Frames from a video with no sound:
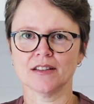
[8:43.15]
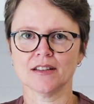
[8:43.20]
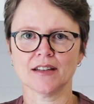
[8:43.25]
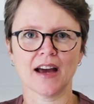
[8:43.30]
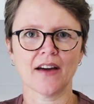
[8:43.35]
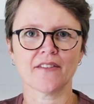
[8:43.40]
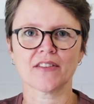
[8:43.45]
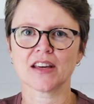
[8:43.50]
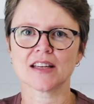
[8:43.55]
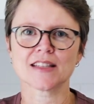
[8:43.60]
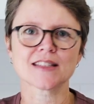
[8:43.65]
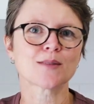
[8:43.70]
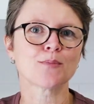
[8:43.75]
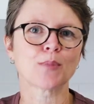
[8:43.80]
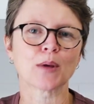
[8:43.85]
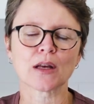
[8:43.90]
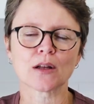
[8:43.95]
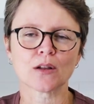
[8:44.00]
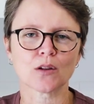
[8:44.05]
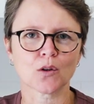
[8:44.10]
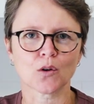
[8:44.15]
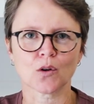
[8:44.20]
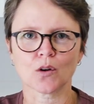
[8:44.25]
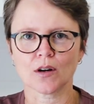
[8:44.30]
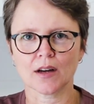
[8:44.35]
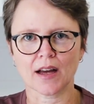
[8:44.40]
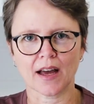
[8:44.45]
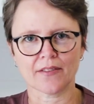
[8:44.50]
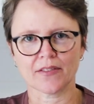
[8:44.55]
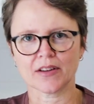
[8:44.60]
having a spill
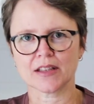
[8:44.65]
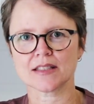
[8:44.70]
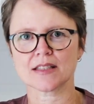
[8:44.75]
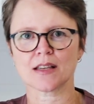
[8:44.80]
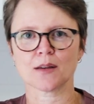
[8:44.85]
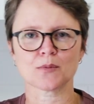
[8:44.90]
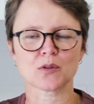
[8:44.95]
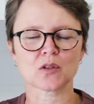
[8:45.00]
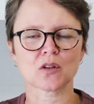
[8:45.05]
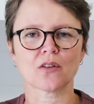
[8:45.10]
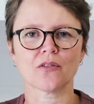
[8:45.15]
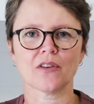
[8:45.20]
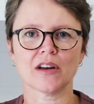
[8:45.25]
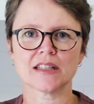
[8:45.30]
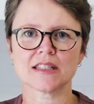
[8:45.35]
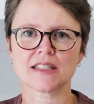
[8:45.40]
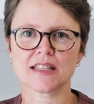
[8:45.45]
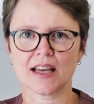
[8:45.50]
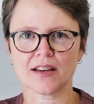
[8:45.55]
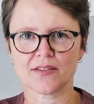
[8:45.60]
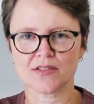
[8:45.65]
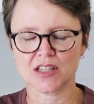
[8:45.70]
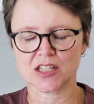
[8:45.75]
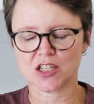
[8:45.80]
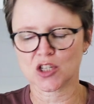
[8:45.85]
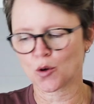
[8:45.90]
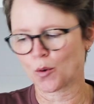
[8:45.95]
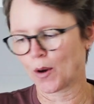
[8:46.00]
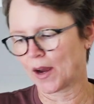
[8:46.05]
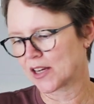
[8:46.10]
or having some sort of unsafe
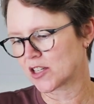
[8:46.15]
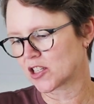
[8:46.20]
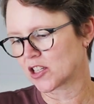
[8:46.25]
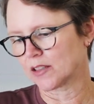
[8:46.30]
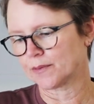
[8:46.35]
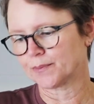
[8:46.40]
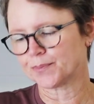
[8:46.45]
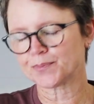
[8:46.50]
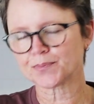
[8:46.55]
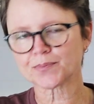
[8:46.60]
situation.